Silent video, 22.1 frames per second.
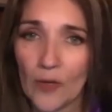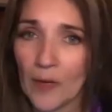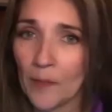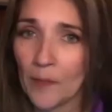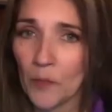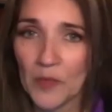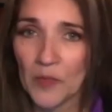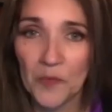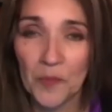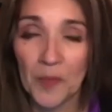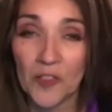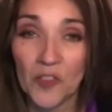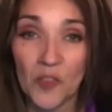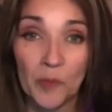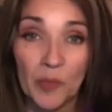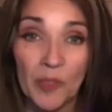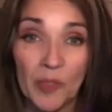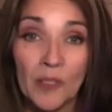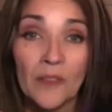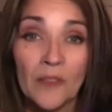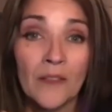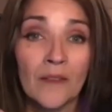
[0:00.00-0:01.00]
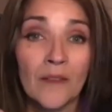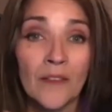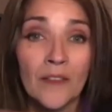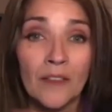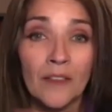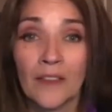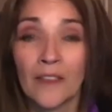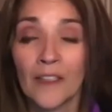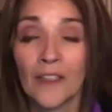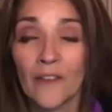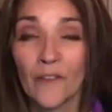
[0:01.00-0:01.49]
I'm responsible
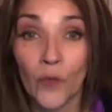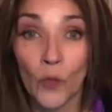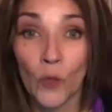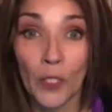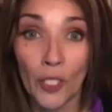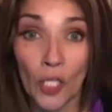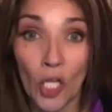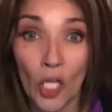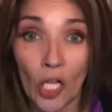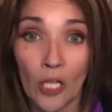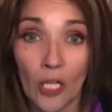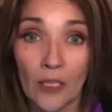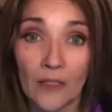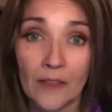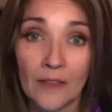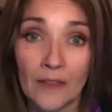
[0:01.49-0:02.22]
for it all